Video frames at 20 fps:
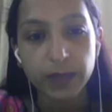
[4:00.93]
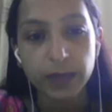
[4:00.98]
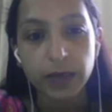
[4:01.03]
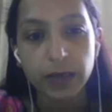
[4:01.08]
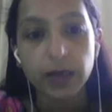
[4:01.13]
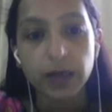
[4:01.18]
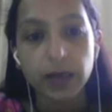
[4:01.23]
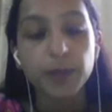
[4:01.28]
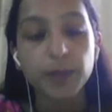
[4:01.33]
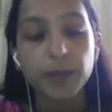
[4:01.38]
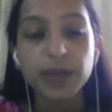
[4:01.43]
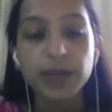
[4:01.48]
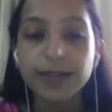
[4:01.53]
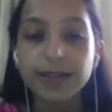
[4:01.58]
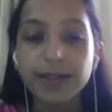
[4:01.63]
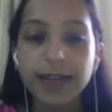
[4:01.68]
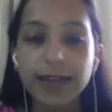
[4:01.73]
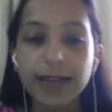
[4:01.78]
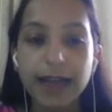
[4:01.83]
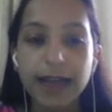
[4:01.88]
a person
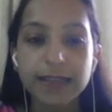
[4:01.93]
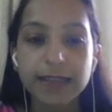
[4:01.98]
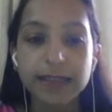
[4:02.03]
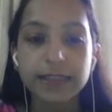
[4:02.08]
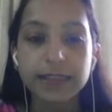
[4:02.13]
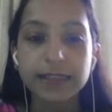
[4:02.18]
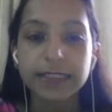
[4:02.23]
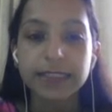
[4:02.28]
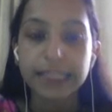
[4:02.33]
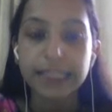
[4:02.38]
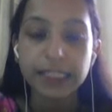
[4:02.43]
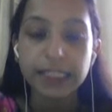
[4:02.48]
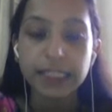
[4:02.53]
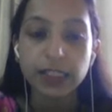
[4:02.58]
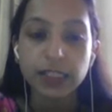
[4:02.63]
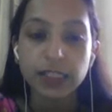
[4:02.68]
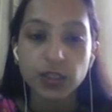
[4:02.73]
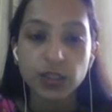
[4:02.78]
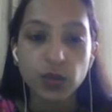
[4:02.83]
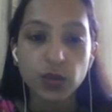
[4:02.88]
has a need
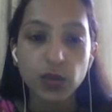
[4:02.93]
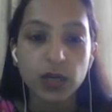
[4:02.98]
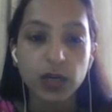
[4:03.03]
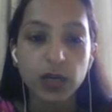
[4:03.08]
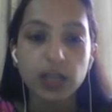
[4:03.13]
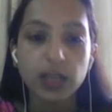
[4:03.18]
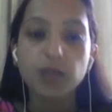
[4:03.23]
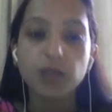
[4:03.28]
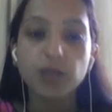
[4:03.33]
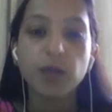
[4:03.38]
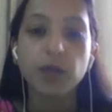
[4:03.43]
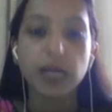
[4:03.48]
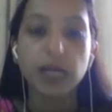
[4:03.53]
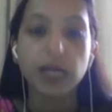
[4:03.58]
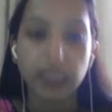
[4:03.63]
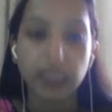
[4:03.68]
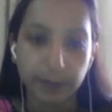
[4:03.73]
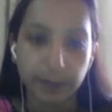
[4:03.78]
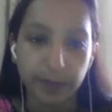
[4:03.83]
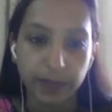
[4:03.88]
to earn money.
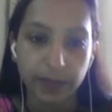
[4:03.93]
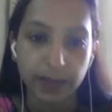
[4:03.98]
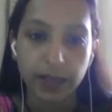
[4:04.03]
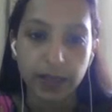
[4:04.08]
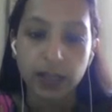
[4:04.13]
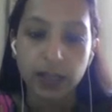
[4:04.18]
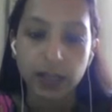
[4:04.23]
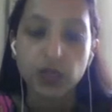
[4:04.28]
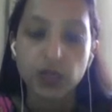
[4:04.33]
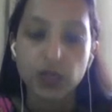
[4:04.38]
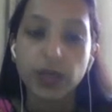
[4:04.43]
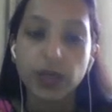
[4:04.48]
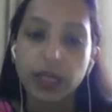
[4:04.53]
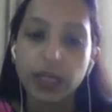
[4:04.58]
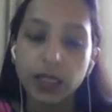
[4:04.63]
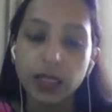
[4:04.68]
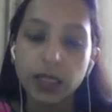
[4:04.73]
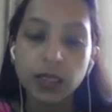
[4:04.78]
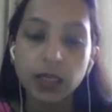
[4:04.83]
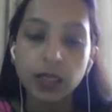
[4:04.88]
So, here
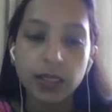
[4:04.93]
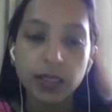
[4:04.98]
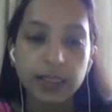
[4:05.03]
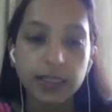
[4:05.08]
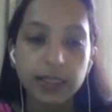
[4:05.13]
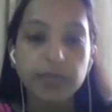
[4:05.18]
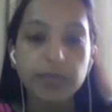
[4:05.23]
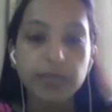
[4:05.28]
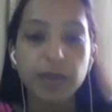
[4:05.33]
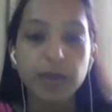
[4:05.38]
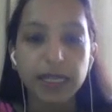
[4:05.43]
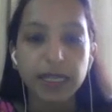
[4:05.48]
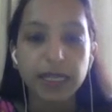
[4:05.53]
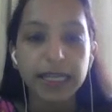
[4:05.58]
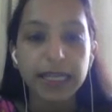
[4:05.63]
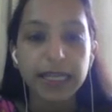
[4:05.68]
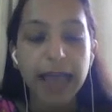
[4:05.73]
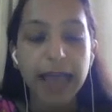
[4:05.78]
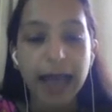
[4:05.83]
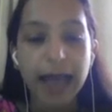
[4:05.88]
the money
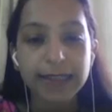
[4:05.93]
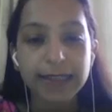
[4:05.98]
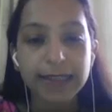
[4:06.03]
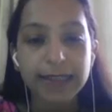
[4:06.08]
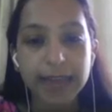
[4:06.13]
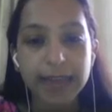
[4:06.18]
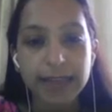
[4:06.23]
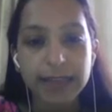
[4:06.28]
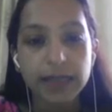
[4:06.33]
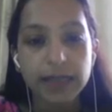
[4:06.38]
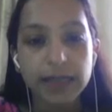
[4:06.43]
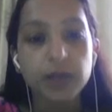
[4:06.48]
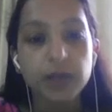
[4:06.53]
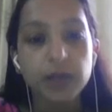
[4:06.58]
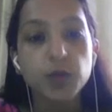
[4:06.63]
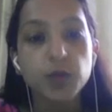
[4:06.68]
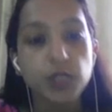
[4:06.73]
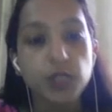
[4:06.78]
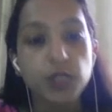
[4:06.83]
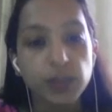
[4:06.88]
acts as a
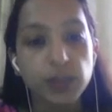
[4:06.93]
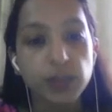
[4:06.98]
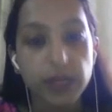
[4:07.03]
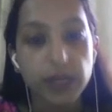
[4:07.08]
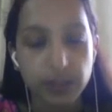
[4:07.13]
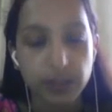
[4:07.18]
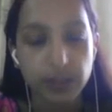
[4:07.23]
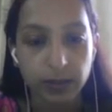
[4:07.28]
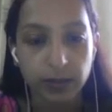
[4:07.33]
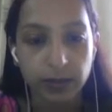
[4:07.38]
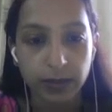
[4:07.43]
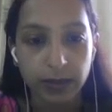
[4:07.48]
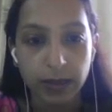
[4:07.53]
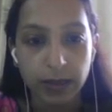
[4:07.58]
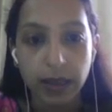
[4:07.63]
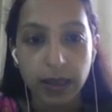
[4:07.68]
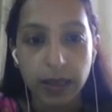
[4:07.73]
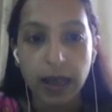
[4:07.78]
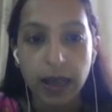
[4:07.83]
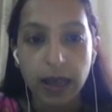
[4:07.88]
motivator.
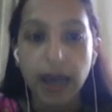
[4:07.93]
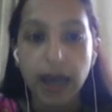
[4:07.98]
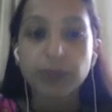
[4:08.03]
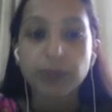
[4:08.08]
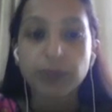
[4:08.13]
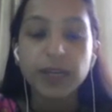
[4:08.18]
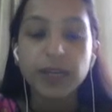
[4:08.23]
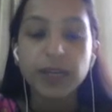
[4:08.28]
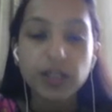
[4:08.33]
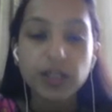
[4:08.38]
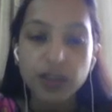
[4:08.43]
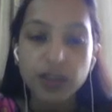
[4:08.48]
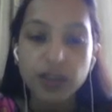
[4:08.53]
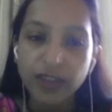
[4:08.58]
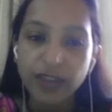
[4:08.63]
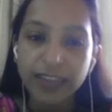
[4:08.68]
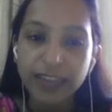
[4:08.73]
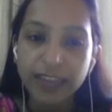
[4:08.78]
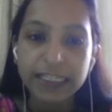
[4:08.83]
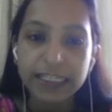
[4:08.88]
And because of
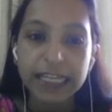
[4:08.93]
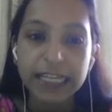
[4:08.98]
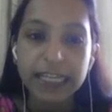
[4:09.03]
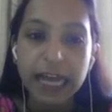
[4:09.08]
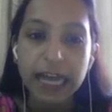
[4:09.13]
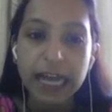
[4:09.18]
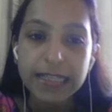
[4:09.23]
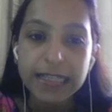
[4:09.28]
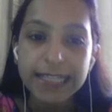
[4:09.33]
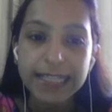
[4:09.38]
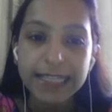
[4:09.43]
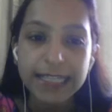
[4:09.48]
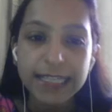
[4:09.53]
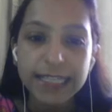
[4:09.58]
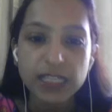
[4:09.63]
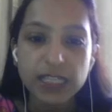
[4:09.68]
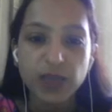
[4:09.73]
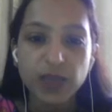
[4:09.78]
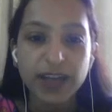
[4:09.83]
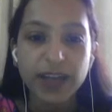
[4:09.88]
that
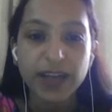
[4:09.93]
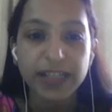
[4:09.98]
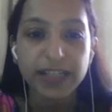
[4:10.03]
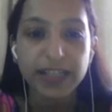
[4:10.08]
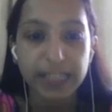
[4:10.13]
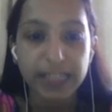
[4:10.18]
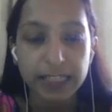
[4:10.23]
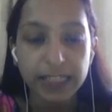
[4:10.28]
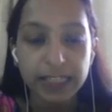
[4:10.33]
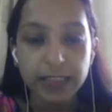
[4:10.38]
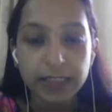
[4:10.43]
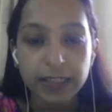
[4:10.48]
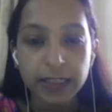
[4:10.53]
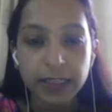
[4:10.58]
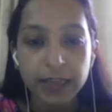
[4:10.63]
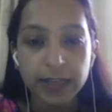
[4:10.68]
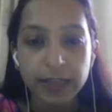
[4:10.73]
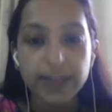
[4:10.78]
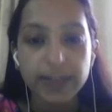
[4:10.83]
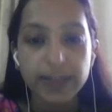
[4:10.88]
unsatisfied need,
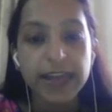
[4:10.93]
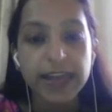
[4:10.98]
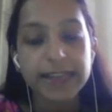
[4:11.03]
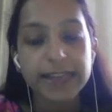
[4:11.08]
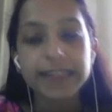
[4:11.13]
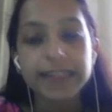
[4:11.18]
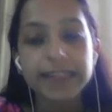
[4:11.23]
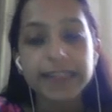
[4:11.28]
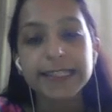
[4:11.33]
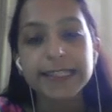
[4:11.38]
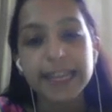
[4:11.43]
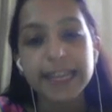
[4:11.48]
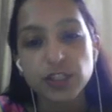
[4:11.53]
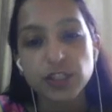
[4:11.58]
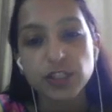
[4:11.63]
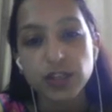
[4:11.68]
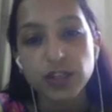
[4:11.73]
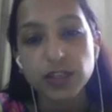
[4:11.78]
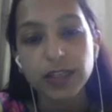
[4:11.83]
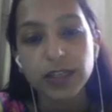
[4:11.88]
there is
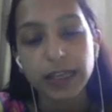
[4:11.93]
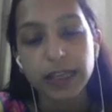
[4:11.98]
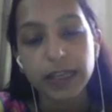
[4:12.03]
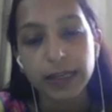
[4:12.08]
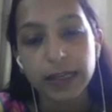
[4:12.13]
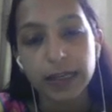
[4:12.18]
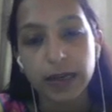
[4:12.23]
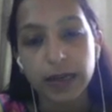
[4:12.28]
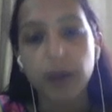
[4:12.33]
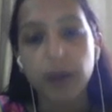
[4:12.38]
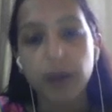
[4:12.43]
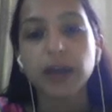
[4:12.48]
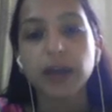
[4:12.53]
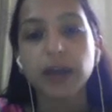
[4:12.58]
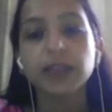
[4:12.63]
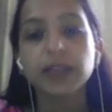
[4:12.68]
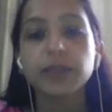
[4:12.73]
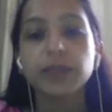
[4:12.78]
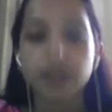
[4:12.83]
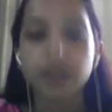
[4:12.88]
tension among the
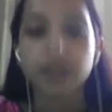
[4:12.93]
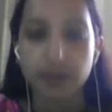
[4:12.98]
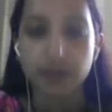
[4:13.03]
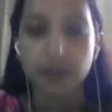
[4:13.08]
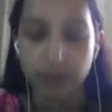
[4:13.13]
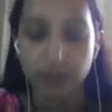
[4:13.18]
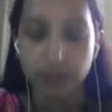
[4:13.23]
person.